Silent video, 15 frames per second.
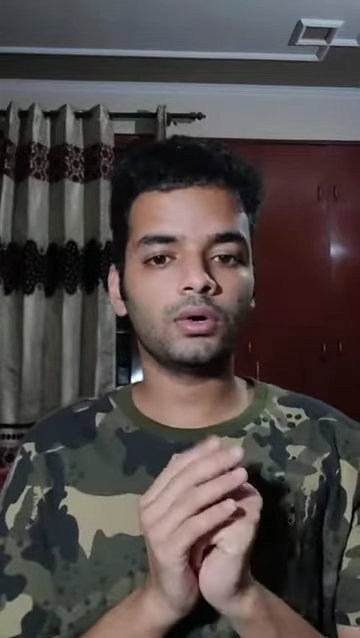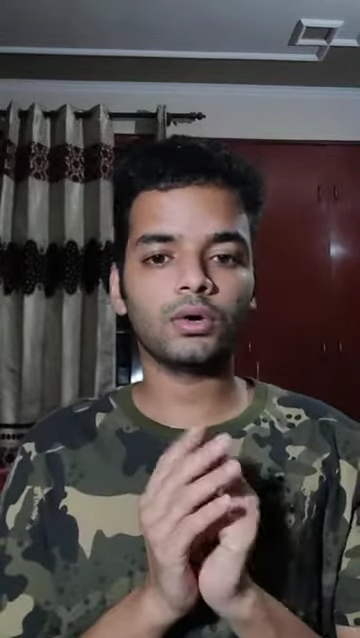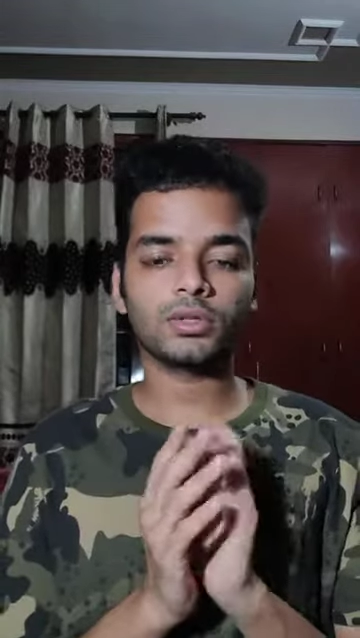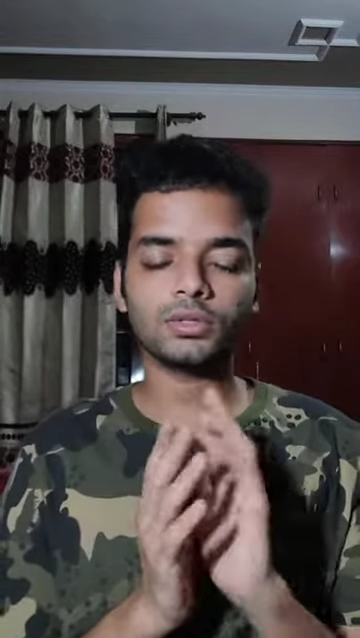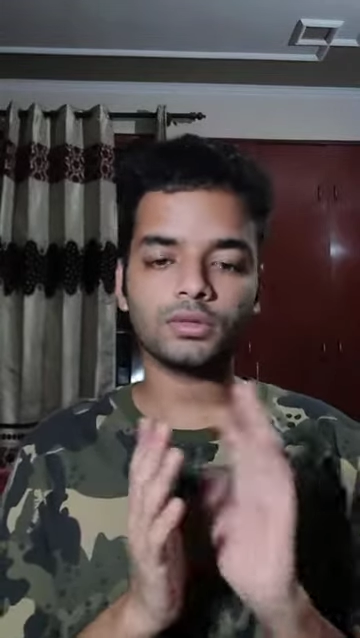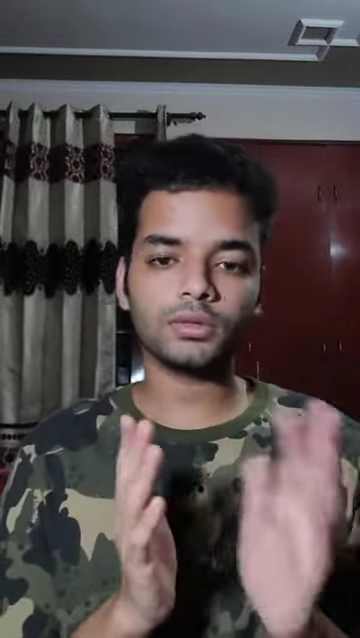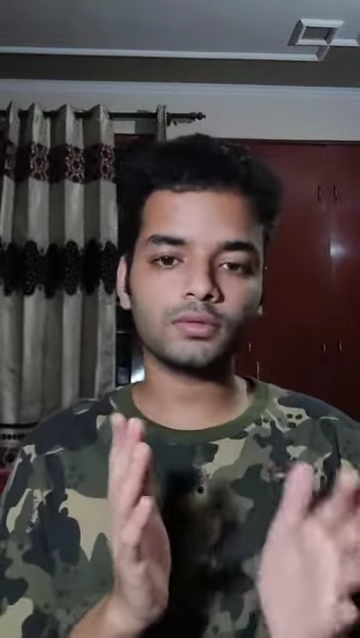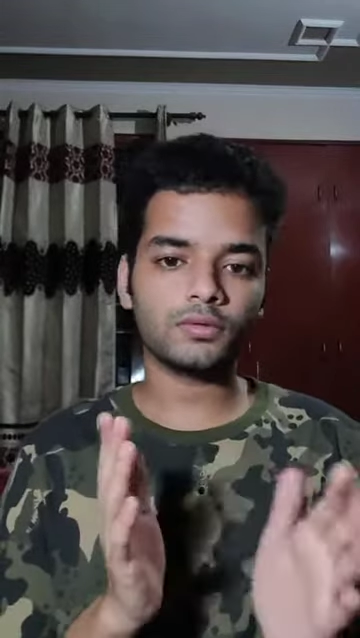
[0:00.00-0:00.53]

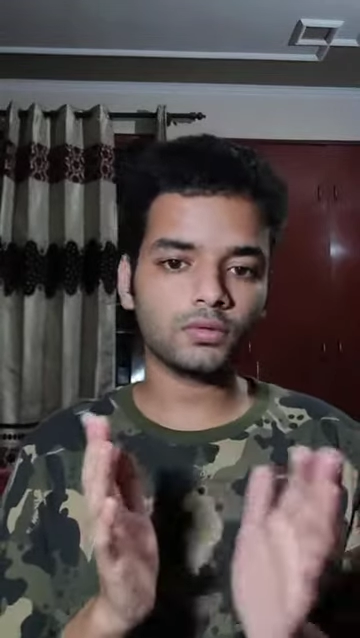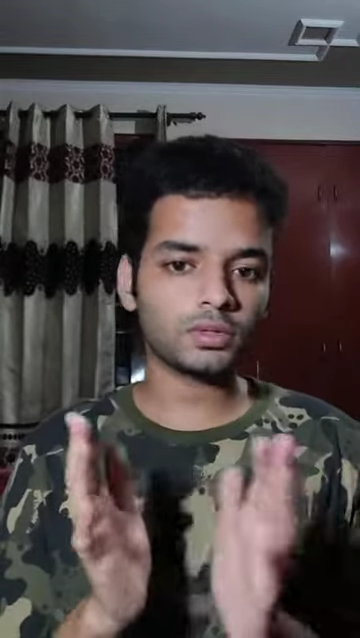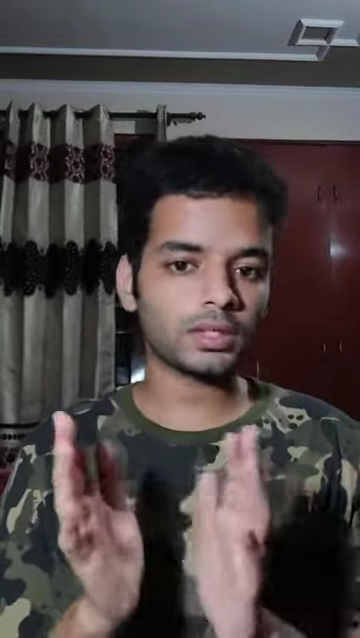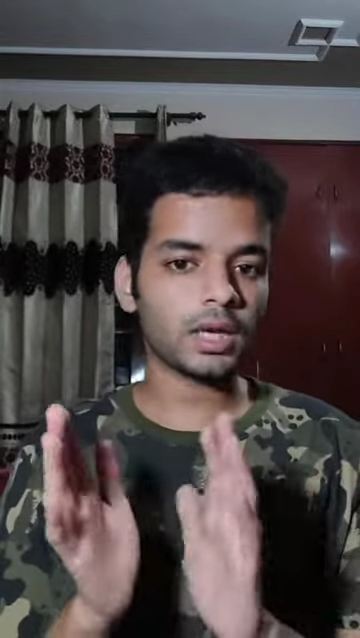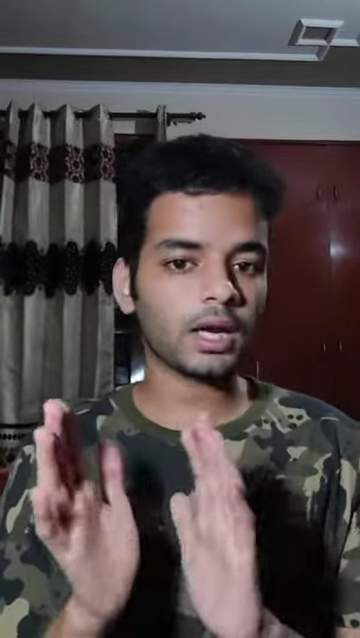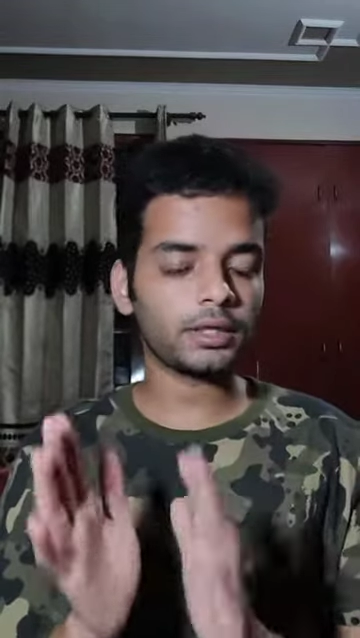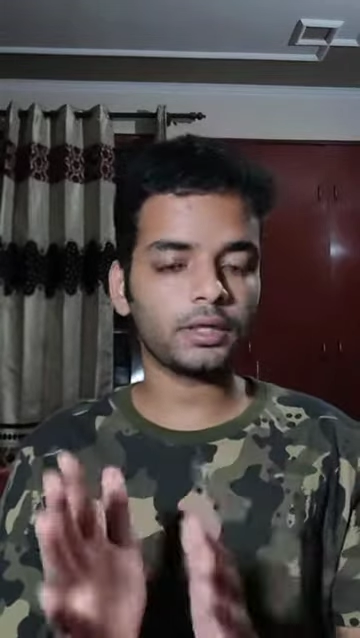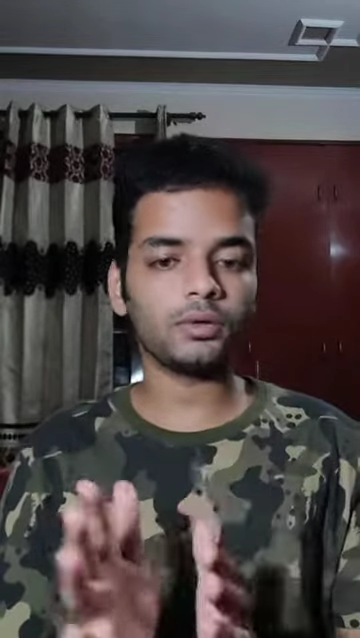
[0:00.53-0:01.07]
horizontal force
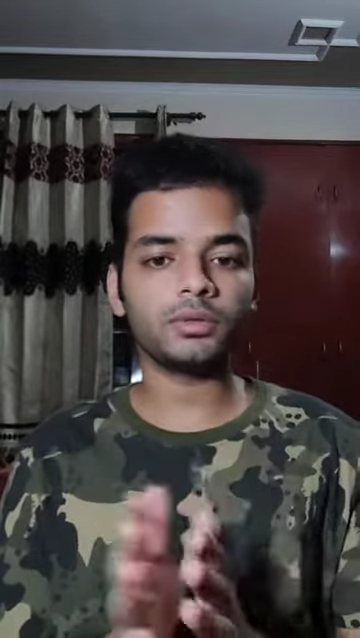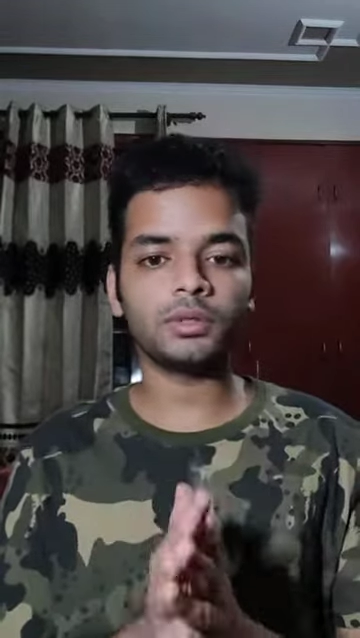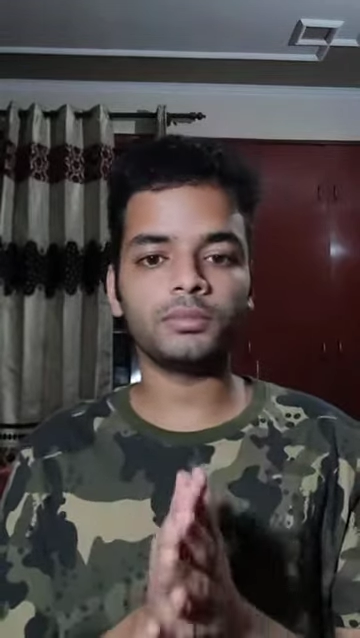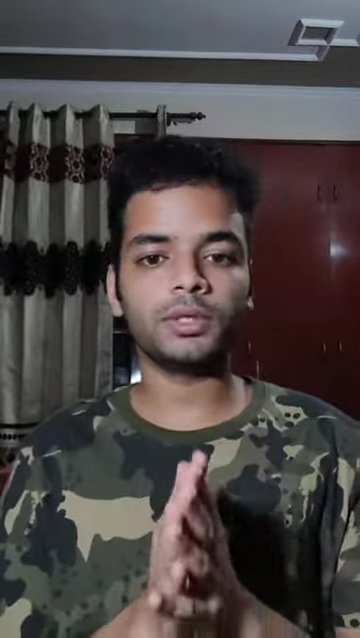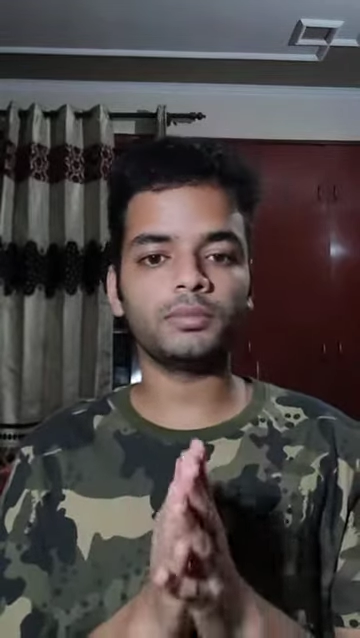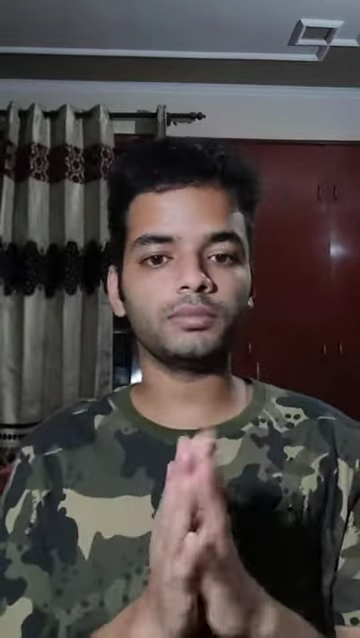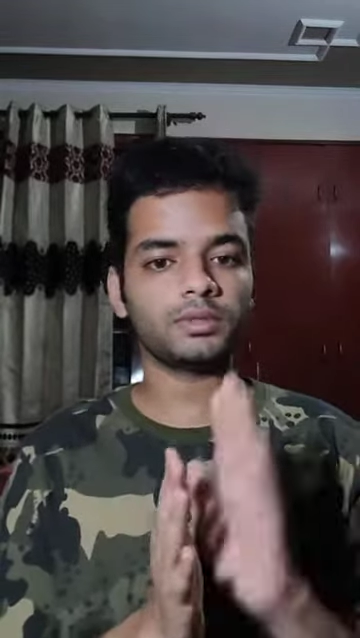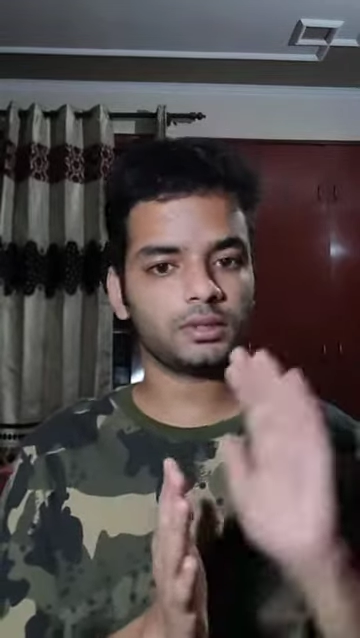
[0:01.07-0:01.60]
acting on the
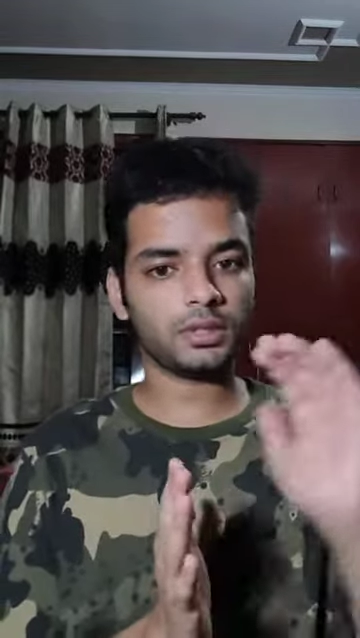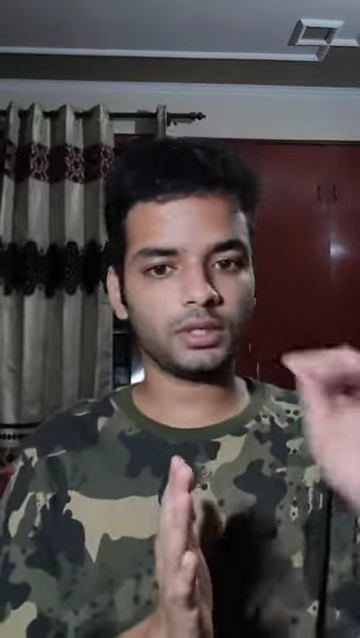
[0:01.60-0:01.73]
beam,